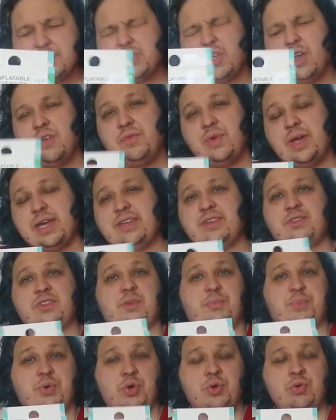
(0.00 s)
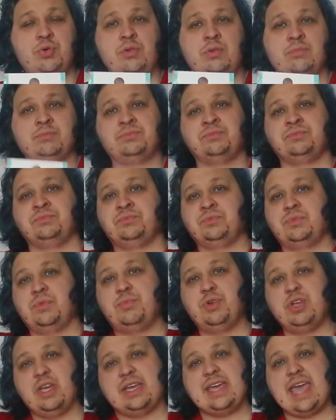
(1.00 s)
So if like you're in the pool,
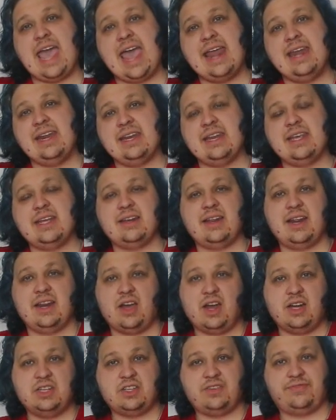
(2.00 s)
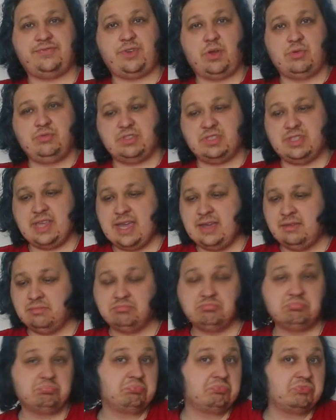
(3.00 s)
put your can in it and it kind of just floats there.
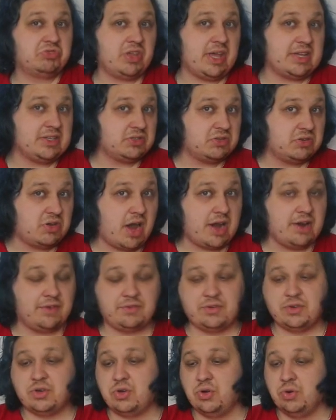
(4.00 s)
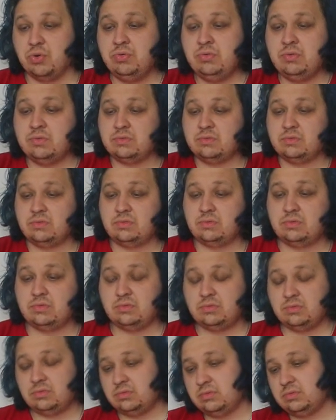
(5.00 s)
So that's kind of cool.
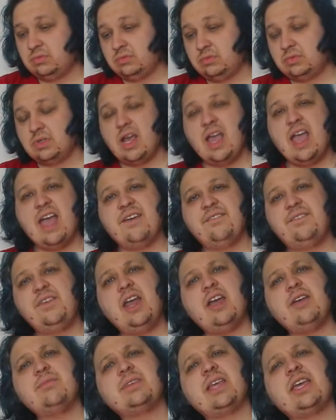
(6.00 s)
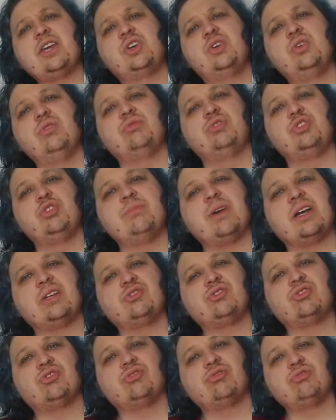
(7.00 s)
But like I'm saying cool too
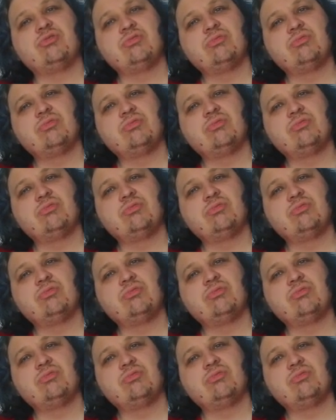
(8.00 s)
much.